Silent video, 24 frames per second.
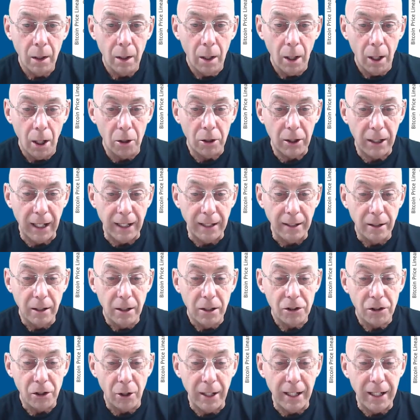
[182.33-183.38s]
Okay,
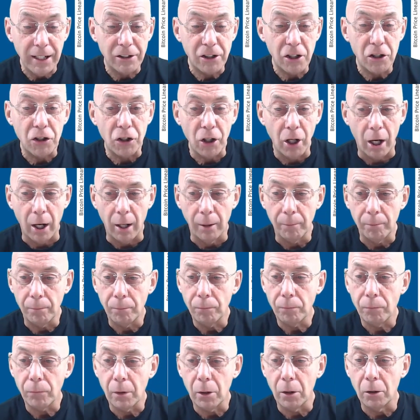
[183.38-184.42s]
so here's a chart.
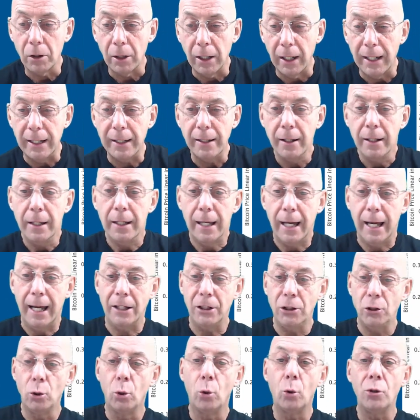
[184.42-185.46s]
Okay,
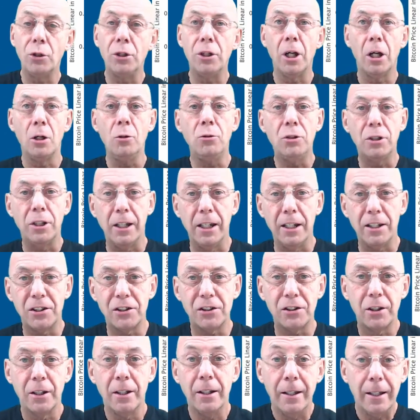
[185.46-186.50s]
and you'll
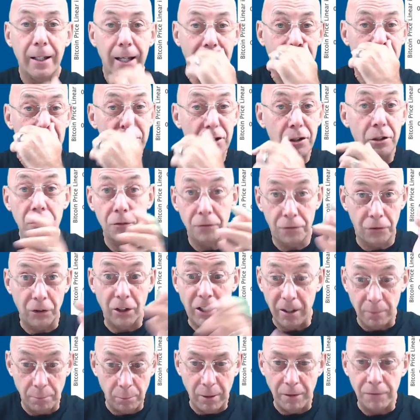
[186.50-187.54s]
notice, and
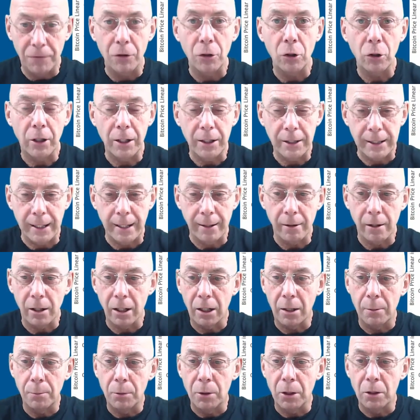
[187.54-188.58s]
forgive me for looking down at the
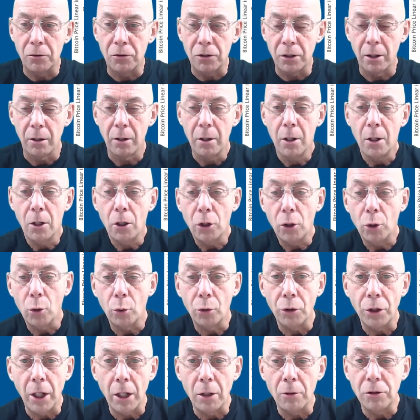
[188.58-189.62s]
computer, you'll
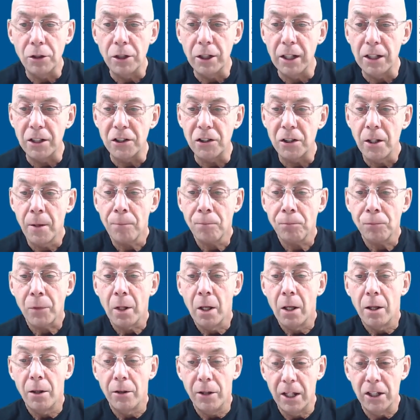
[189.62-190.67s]
notice
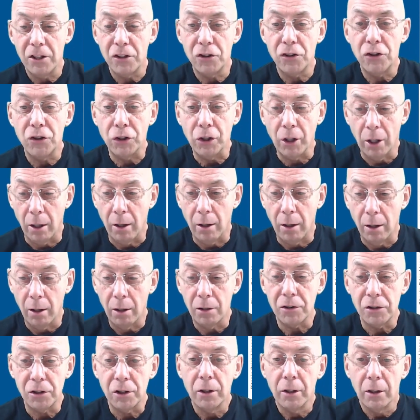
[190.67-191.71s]
this
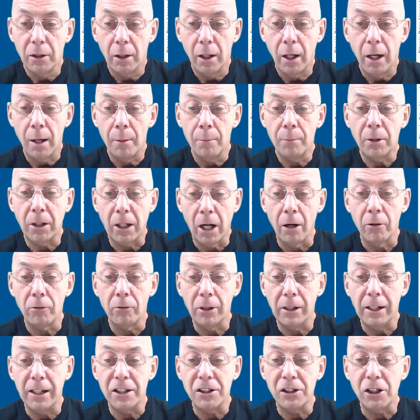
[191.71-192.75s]
chart
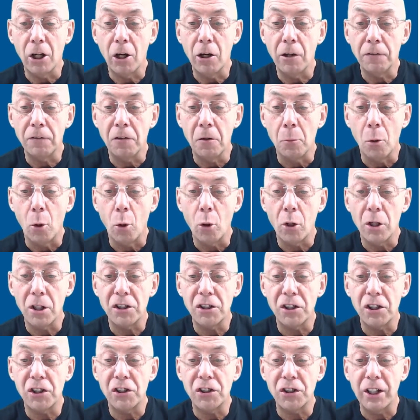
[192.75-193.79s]
currently is going from
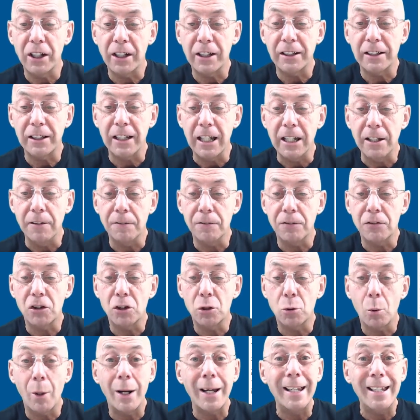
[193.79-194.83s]
August the 16th,
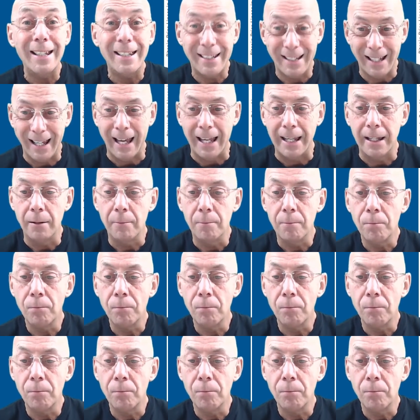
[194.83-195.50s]
2010